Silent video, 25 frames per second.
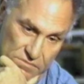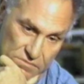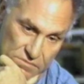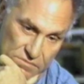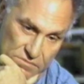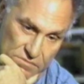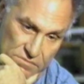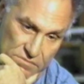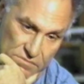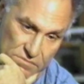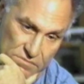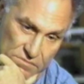
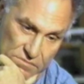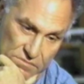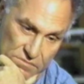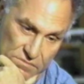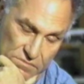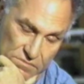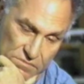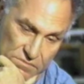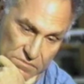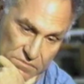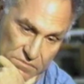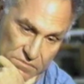
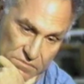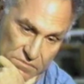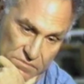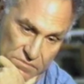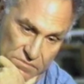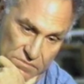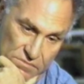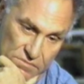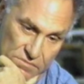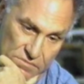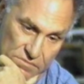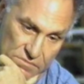surprised that
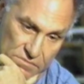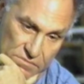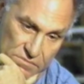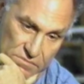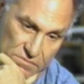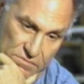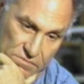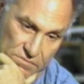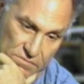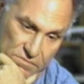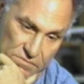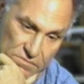that
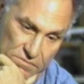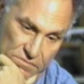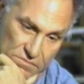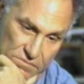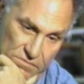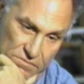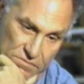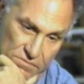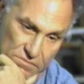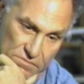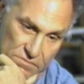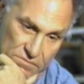we're so
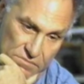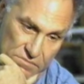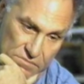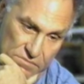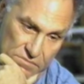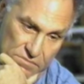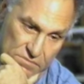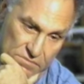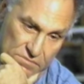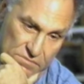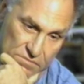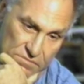
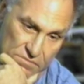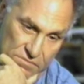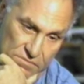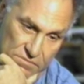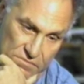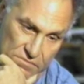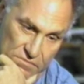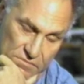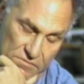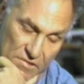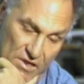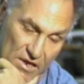surprised that
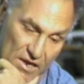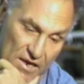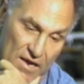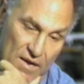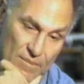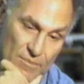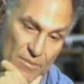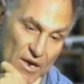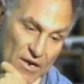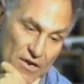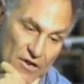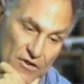the
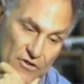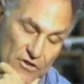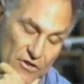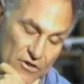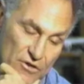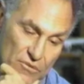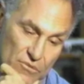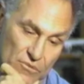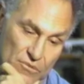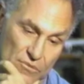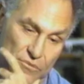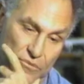I'm, I don't
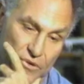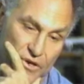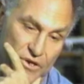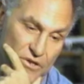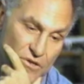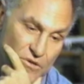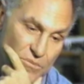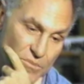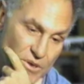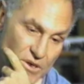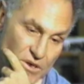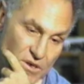know what
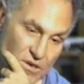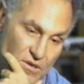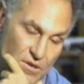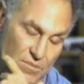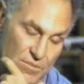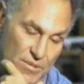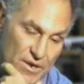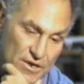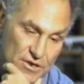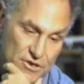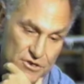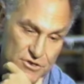you mean
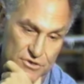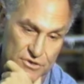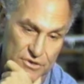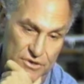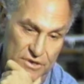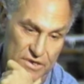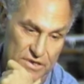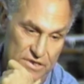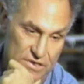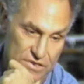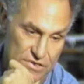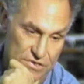about a
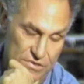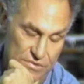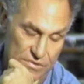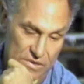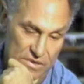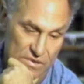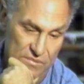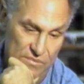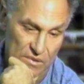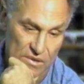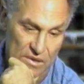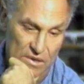short
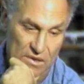history.